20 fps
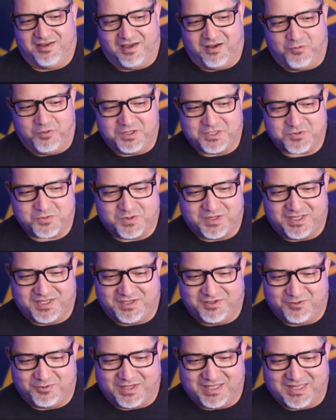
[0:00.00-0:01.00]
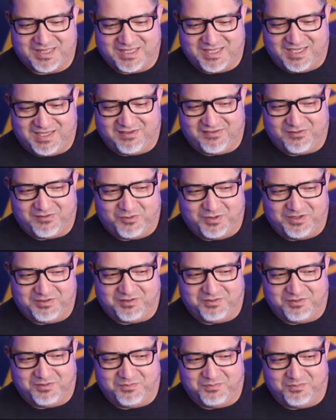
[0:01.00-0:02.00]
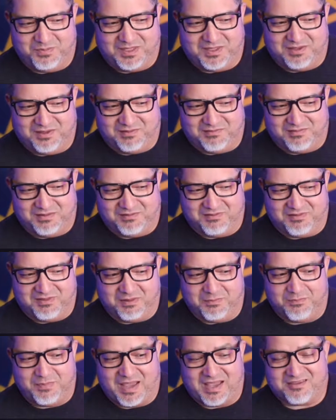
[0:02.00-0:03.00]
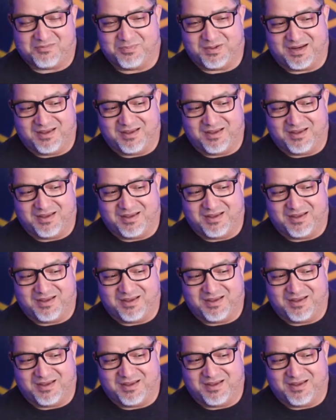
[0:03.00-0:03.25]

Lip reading: which one do I think is going to be is the best?